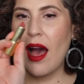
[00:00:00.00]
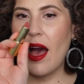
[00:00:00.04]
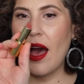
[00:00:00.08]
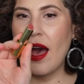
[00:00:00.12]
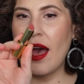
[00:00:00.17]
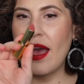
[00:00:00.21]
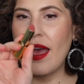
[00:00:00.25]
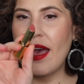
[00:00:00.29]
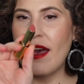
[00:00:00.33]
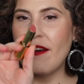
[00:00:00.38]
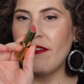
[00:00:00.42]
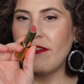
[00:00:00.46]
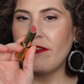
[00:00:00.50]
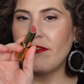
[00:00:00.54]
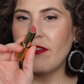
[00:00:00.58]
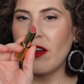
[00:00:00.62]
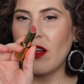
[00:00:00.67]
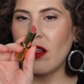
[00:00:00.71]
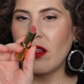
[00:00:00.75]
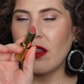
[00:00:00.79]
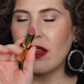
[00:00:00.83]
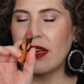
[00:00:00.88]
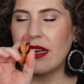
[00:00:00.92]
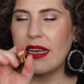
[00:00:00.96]
I have
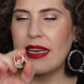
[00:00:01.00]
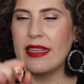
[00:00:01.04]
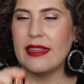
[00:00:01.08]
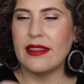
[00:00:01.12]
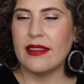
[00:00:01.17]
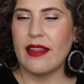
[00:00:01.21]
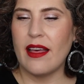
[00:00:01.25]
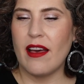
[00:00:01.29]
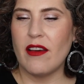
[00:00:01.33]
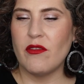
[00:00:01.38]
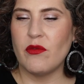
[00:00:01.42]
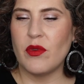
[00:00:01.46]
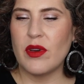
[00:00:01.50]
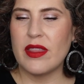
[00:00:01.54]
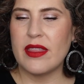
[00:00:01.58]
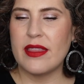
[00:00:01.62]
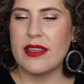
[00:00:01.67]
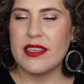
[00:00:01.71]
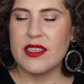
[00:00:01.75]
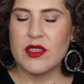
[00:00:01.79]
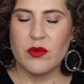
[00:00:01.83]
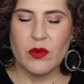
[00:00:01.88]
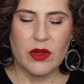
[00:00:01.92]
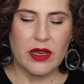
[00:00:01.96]
fallen in love with
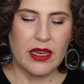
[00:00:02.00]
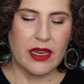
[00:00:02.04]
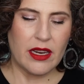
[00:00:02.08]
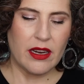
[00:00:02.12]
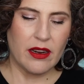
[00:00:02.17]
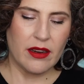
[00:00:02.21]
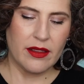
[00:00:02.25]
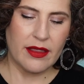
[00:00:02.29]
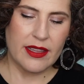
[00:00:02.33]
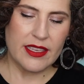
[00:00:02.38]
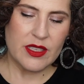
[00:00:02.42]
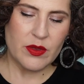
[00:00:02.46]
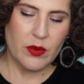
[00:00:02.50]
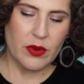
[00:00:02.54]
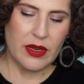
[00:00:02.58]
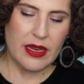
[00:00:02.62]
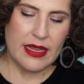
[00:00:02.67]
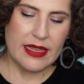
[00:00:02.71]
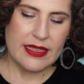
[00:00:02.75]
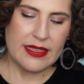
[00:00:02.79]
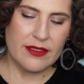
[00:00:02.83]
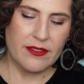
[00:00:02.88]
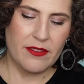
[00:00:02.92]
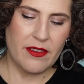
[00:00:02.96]
this one here. This one
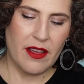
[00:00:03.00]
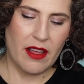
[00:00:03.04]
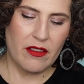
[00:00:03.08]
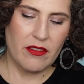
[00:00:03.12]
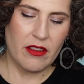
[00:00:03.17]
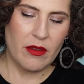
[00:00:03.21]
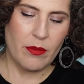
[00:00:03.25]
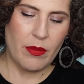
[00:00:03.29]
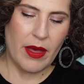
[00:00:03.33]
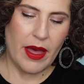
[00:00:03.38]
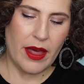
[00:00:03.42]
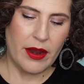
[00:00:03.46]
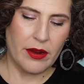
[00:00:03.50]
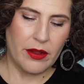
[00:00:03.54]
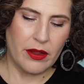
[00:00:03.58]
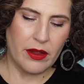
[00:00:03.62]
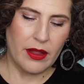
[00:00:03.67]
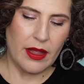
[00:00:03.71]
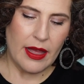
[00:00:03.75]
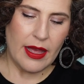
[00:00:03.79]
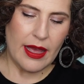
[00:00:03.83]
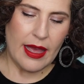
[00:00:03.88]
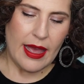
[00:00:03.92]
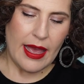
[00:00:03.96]
is Velvet
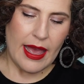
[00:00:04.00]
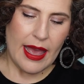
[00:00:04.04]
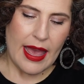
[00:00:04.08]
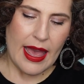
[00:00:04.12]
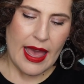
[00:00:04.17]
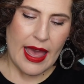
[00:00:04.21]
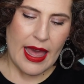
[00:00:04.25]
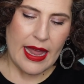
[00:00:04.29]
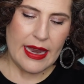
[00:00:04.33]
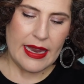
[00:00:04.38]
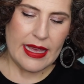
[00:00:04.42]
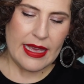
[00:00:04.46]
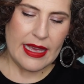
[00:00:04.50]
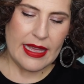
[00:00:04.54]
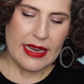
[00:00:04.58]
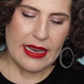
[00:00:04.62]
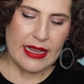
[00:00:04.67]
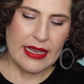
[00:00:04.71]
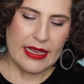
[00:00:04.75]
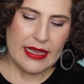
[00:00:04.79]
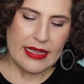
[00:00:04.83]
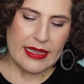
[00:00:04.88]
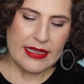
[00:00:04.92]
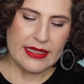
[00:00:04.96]
Petal, and
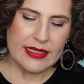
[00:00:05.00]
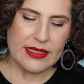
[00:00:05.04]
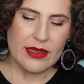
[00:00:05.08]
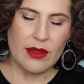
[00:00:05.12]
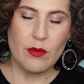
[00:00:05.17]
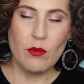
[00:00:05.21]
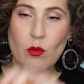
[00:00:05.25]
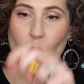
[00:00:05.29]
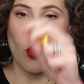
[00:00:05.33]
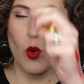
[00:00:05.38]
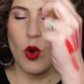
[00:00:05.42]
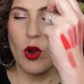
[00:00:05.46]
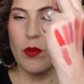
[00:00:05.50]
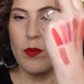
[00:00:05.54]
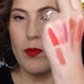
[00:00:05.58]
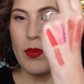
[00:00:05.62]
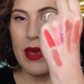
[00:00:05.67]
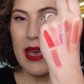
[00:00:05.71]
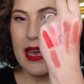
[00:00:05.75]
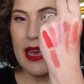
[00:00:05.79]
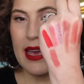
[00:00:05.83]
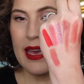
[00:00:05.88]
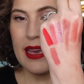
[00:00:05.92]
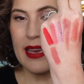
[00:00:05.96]
it is more
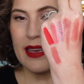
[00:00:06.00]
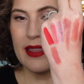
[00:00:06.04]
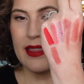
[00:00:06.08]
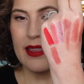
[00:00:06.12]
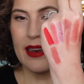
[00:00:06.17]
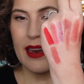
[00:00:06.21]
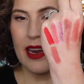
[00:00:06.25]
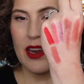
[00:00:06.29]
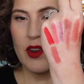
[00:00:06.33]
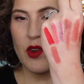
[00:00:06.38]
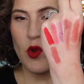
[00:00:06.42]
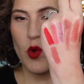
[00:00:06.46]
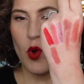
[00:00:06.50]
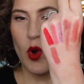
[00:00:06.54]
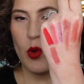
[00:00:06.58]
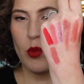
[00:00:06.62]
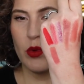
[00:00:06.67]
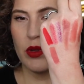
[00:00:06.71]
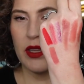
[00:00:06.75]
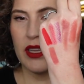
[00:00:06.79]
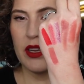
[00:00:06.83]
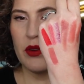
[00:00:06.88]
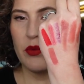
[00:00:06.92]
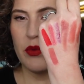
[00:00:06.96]
pink than I
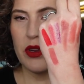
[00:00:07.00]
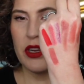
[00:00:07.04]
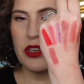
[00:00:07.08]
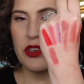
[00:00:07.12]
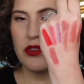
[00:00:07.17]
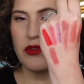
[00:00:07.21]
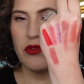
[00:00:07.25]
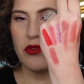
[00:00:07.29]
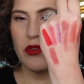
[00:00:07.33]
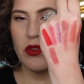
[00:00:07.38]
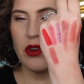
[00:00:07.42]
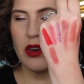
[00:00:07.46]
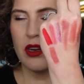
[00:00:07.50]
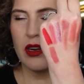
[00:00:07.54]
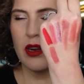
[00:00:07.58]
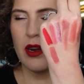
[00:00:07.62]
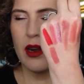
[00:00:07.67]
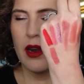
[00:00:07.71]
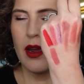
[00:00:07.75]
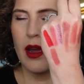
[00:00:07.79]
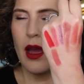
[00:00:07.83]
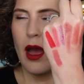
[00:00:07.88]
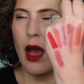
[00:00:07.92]
normally reach for,